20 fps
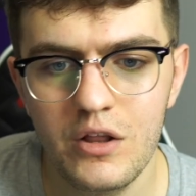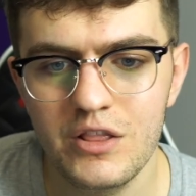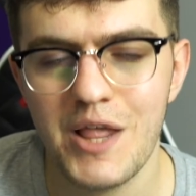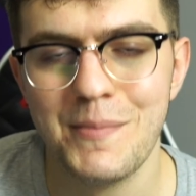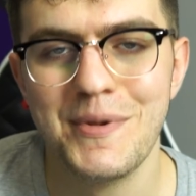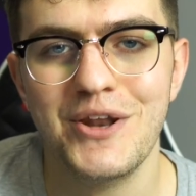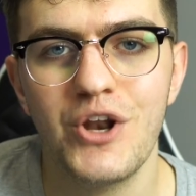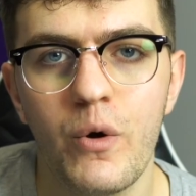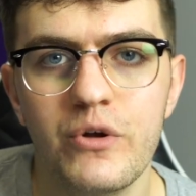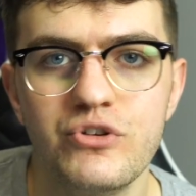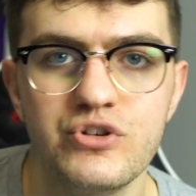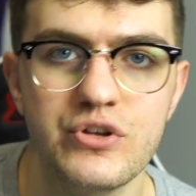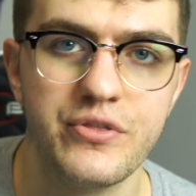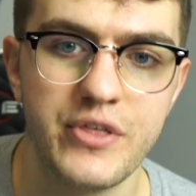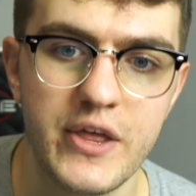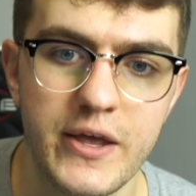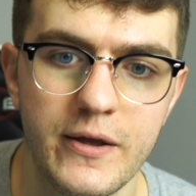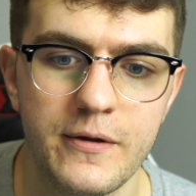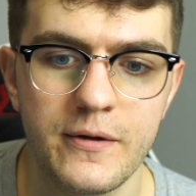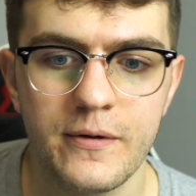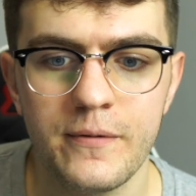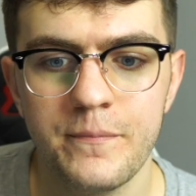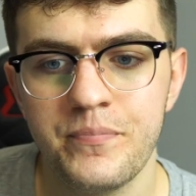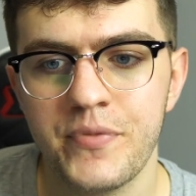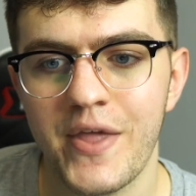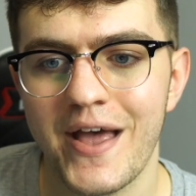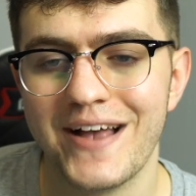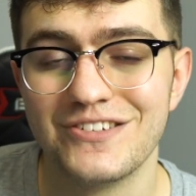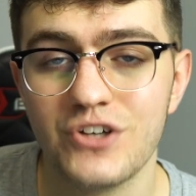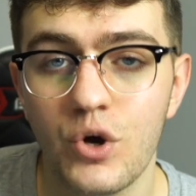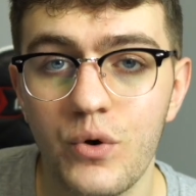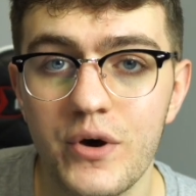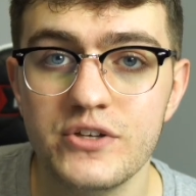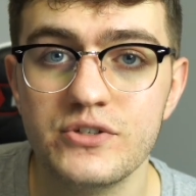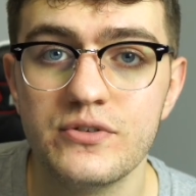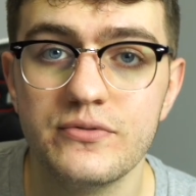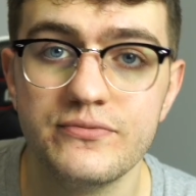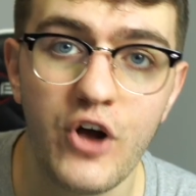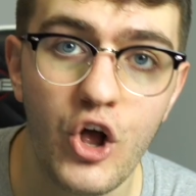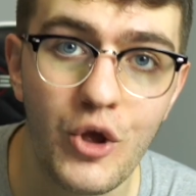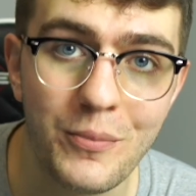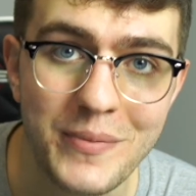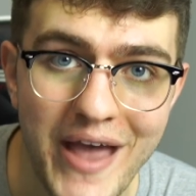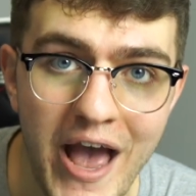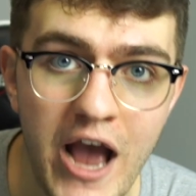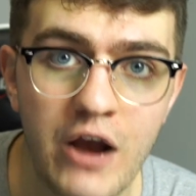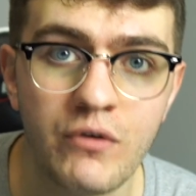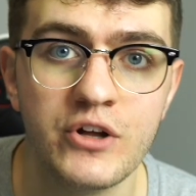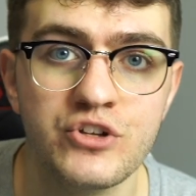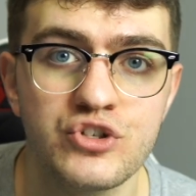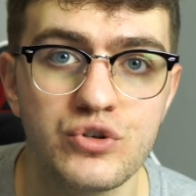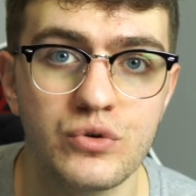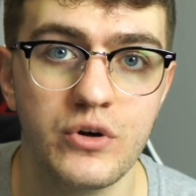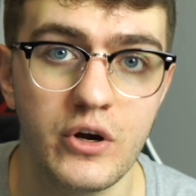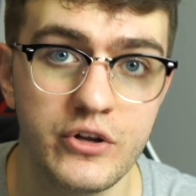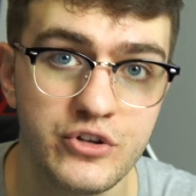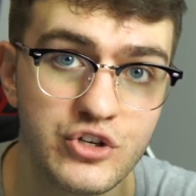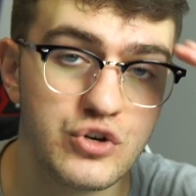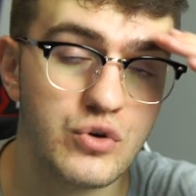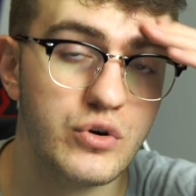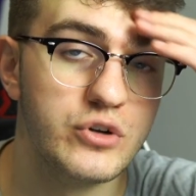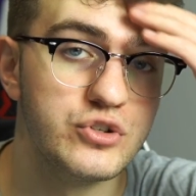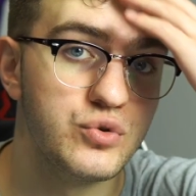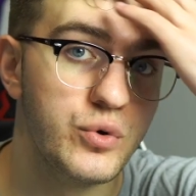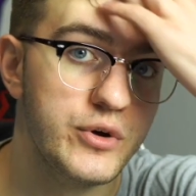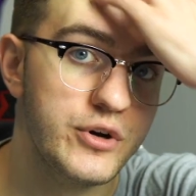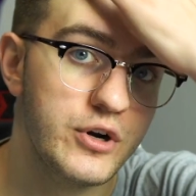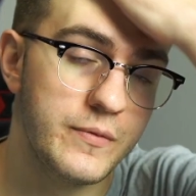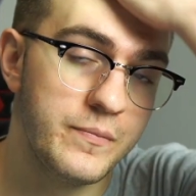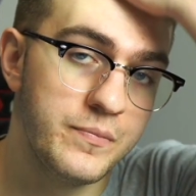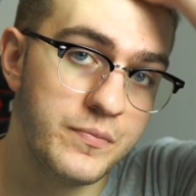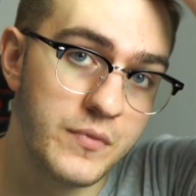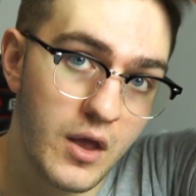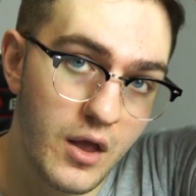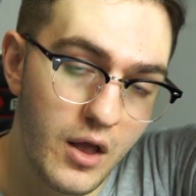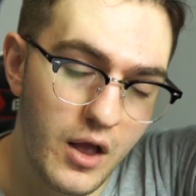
Let me know what you think. As always, follow me at Ron Stewart underscore on Twitter.